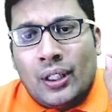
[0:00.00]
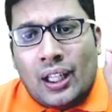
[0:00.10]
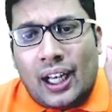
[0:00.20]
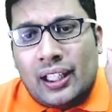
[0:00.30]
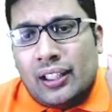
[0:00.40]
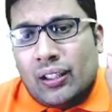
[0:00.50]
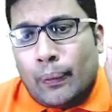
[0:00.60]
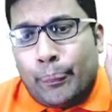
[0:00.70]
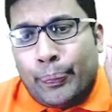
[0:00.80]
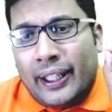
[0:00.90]
and
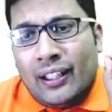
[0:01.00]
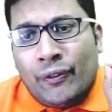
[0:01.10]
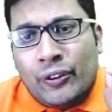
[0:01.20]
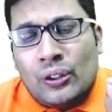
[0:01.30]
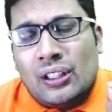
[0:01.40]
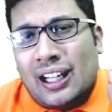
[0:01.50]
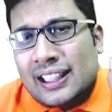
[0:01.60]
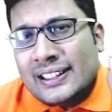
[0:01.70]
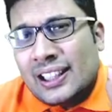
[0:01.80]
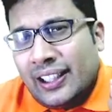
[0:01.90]
painful
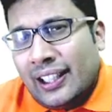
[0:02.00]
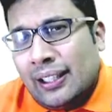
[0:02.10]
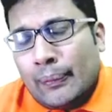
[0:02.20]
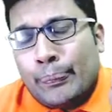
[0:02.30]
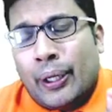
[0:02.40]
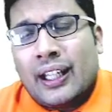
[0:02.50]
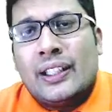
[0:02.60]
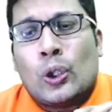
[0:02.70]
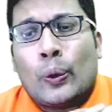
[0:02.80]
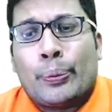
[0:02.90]
ascending
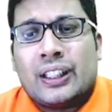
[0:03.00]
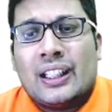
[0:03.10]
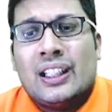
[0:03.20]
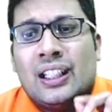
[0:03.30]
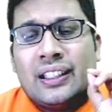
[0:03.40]
polyneuropathy